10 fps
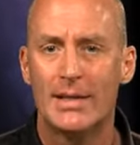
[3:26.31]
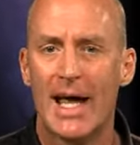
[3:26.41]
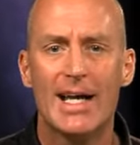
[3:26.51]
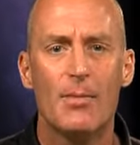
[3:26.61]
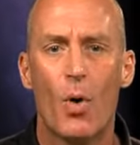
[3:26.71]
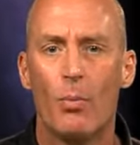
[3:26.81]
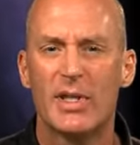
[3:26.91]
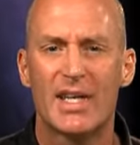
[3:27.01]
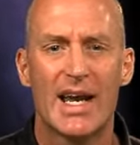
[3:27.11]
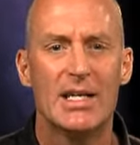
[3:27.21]
Take a
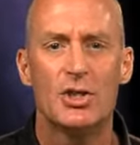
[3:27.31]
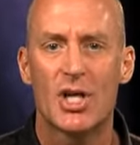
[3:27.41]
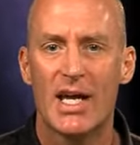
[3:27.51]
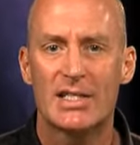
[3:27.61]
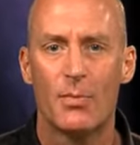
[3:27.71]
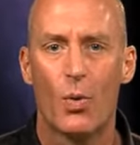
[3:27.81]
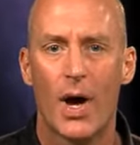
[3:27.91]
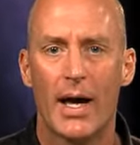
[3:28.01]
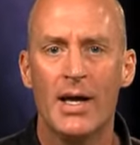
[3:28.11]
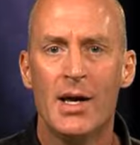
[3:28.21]
moment today and chase them
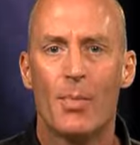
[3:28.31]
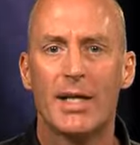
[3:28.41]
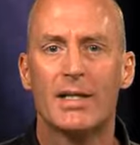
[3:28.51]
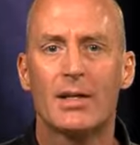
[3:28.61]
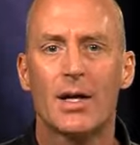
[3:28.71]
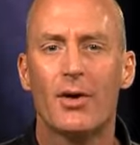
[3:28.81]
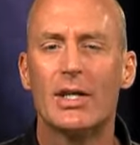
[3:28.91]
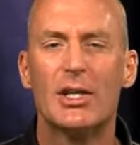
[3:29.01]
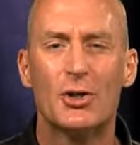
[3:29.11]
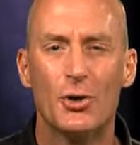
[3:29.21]
away by
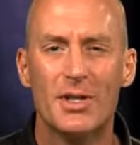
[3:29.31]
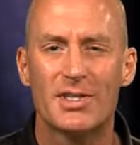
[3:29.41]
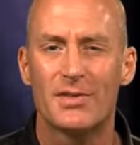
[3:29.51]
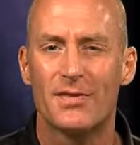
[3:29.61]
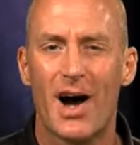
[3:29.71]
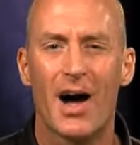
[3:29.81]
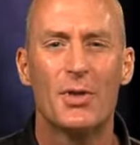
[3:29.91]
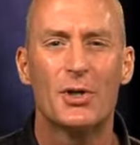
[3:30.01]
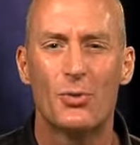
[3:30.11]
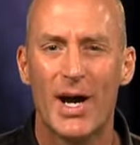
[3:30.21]
declaring the goodness of God,
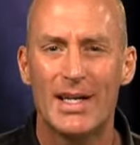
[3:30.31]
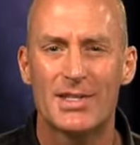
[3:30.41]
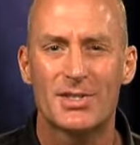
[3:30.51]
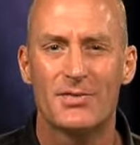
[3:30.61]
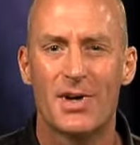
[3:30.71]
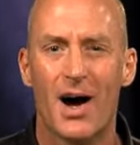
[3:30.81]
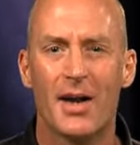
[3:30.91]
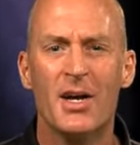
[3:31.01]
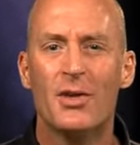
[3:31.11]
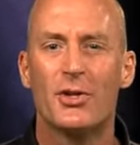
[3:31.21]
the greatness of
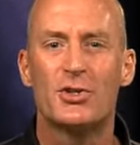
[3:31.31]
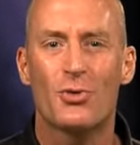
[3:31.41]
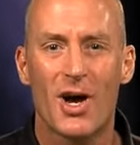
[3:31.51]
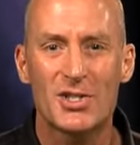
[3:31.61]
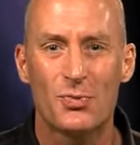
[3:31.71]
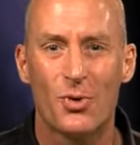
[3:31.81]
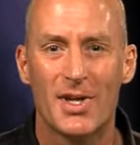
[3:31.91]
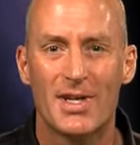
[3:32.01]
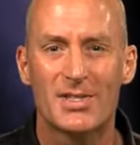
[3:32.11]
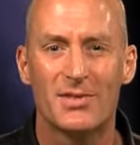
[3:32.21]
God, the
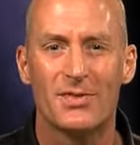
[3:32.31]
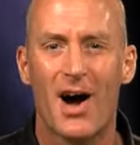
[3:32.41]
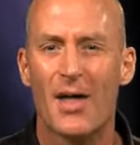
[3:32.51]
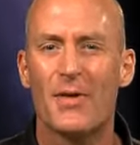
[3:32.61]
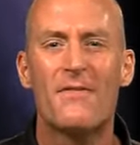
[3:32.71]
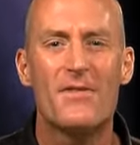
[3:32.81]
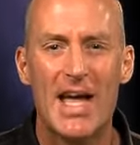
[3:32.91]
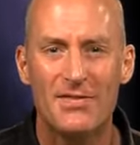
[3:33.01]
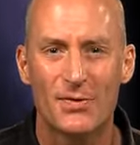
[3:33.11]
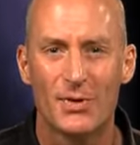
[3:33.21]
trustworthiness of God, the
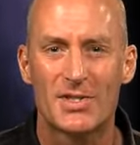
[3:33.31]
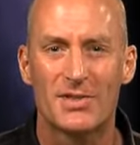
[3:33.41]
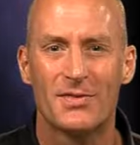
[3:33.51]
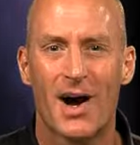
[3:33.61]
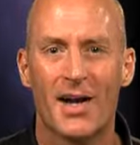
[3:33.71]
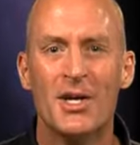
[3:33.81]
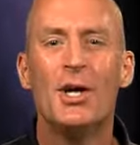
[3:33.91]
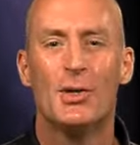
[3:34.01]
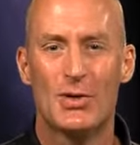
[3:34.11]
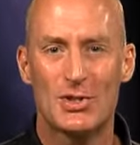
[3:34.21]
faithfulness of God.
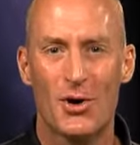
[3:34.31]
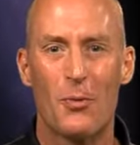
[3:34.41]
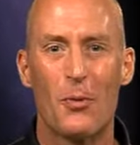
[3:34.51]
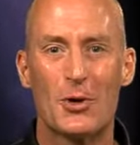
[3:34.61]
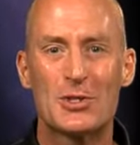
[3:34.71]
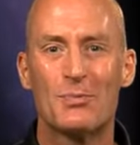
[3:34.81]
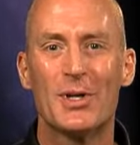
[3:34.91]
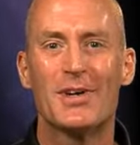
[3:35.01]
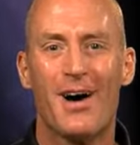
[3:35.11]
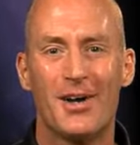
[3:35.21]
You start
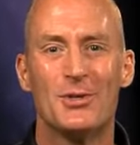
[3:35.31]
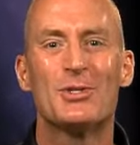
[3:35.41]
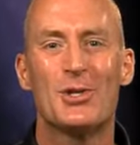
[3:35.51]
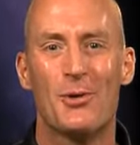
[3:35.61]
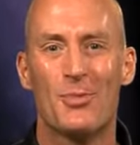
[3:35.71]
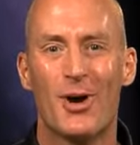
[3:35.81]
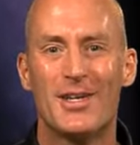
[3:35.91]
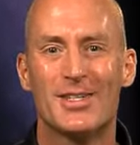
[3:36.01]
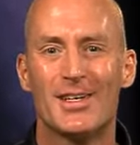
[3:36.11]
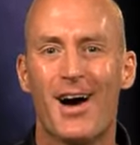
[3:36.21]
worshiping God, you start
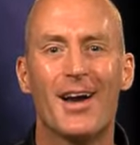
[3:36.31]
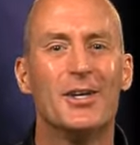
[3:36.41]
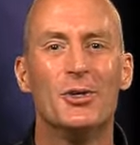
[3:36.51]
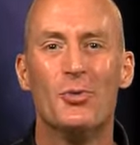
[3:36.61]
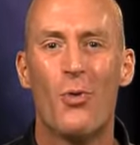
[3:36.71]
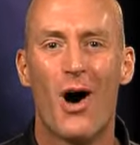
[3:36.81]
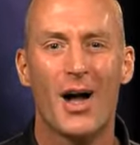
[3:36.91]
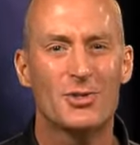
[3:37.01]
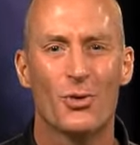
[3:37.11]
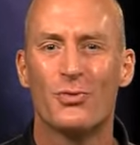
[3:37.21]
praising God, and you
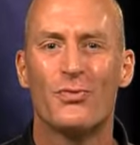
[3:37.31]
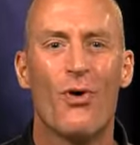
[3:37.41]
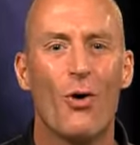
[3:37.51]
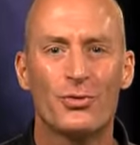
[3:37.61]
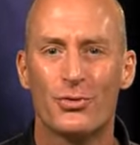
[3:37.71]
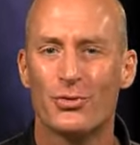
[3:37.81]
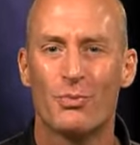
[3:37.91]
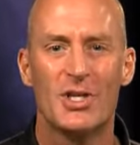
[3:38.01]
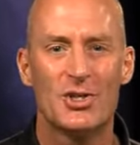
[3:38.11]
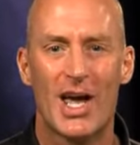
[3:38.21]
watch. Those vultures will
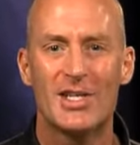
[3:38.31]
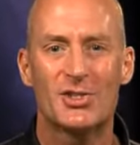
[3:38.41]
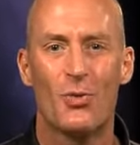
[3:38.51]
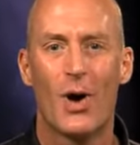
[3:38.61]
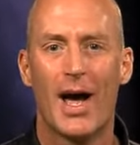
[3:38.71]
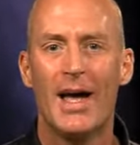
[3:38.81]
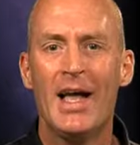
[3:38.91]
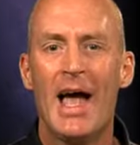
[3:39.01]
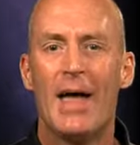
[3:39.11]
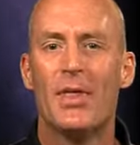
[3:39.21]
be chased away,
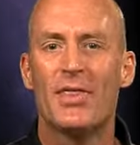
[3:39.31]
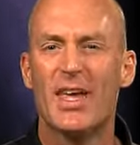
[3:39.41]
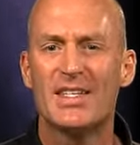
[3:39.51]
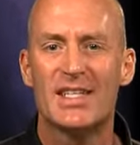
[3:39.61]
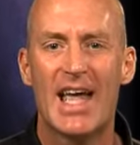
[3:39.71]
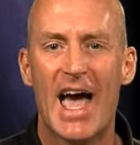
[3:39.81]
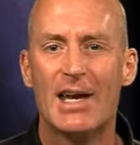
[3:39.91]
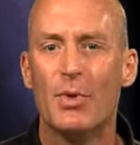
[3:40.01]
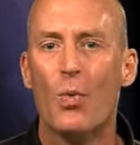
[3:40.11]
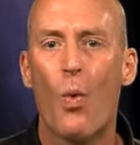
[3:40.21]
and the things the
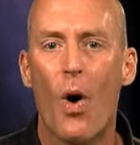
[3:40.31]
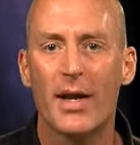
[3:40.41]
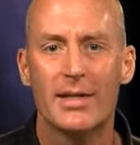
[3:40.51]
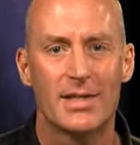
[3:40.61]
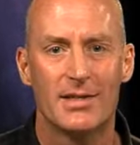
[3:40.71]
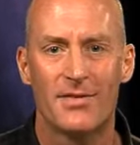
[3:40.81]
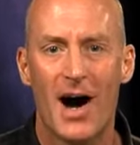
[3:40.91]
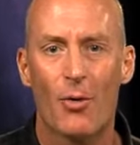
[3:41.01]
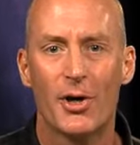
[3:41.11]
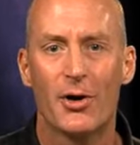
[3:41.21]
enemy wanted to
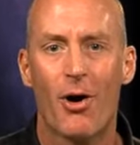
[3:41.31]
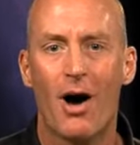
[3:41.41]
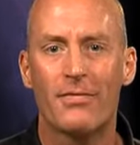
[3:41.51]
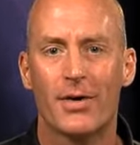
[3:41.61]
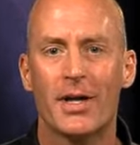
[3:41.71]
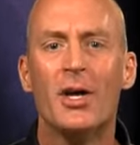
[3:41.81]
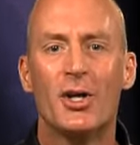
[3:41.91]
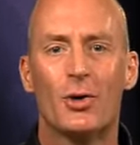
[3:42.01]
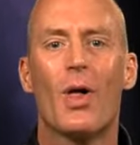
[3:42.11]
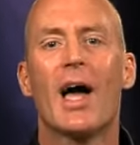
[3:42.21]
devour your offering,
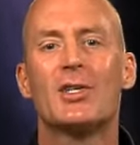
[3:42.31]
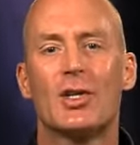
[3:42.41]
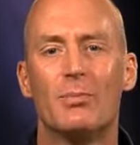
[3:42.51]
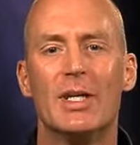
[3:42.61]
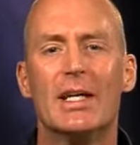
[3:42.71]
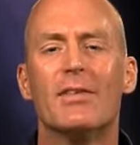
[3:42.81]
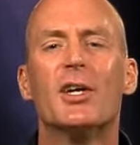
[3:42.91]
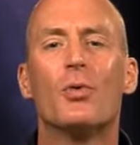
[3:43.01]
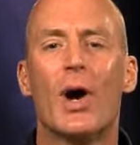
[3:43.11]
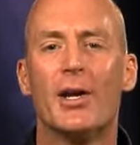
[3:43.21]
you'll actually be
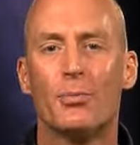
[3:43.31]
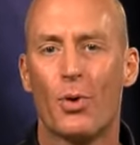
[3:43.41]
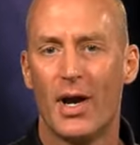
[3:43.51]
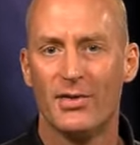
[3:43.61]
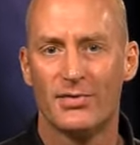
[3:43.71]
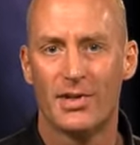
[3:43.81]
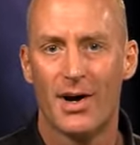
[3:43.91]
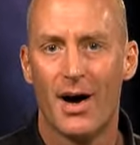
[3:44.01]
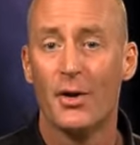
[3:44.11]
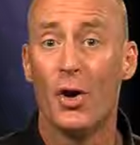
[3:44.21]
giving greater praise to
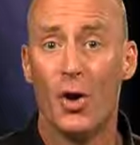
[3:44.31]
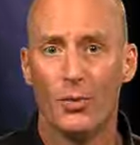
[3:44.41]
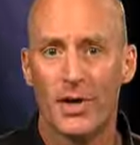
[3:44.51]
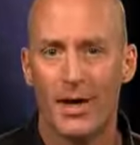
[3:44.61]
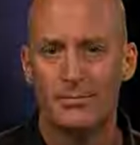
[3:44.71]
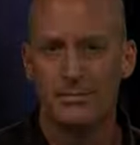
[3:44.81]
God in no time.